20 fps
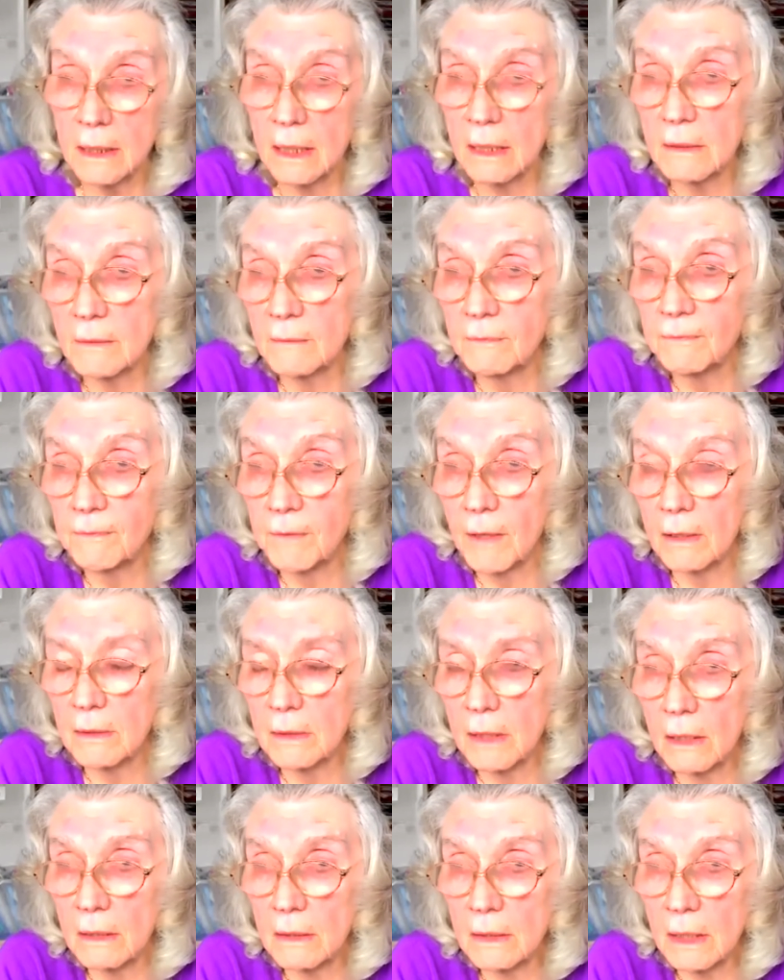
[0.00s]
of,
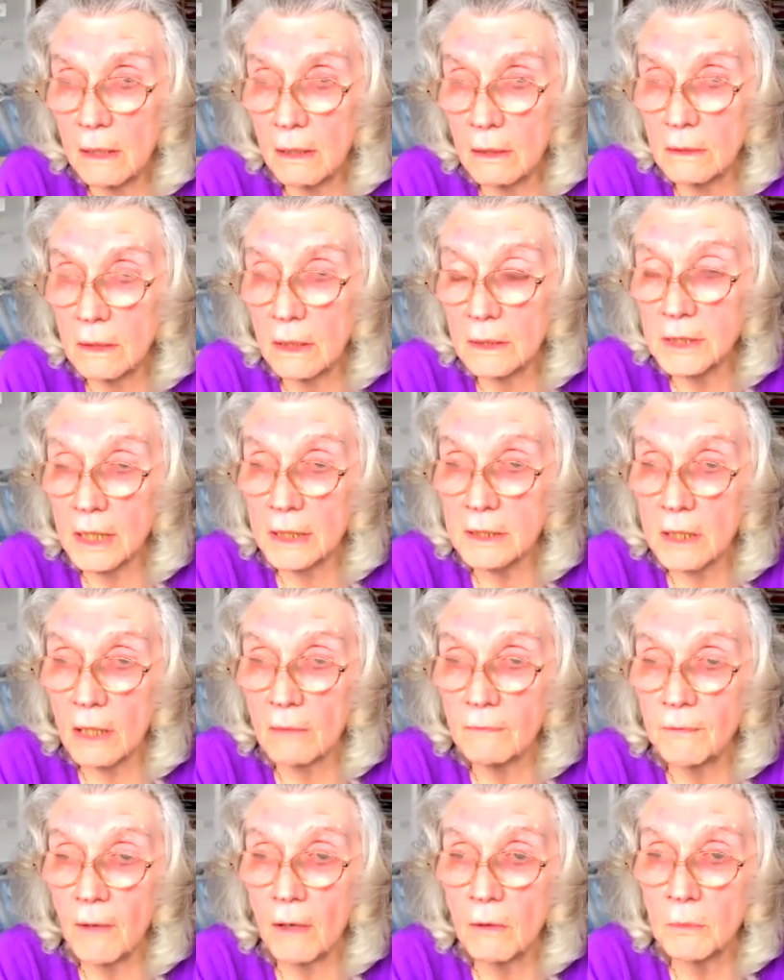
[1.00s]
just
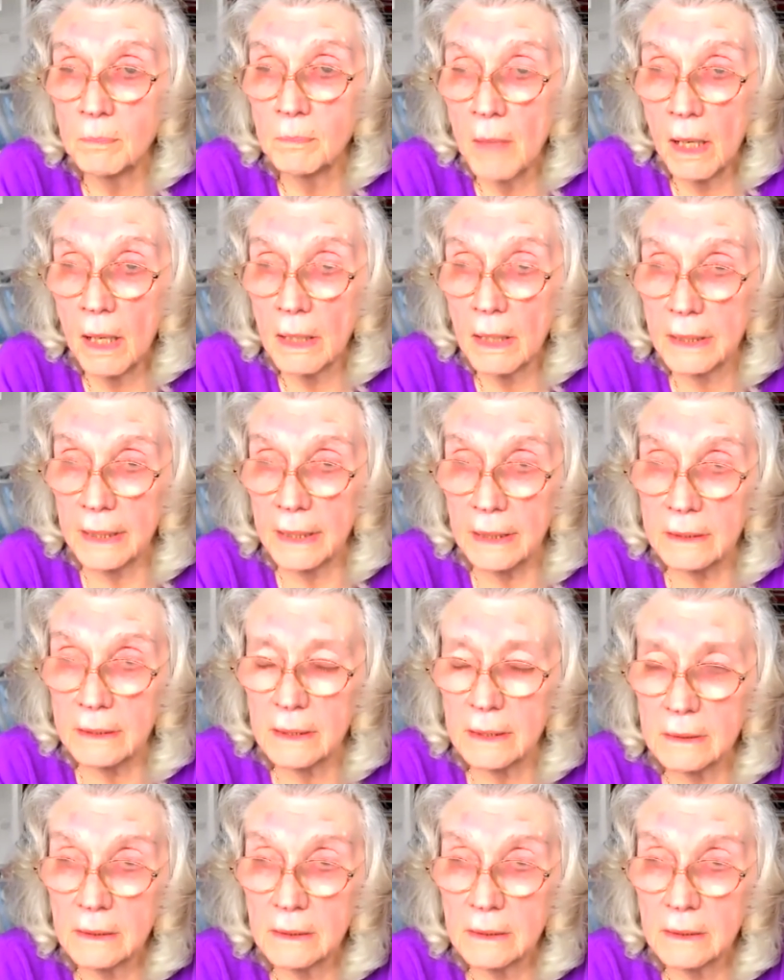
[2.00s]
off Old Market,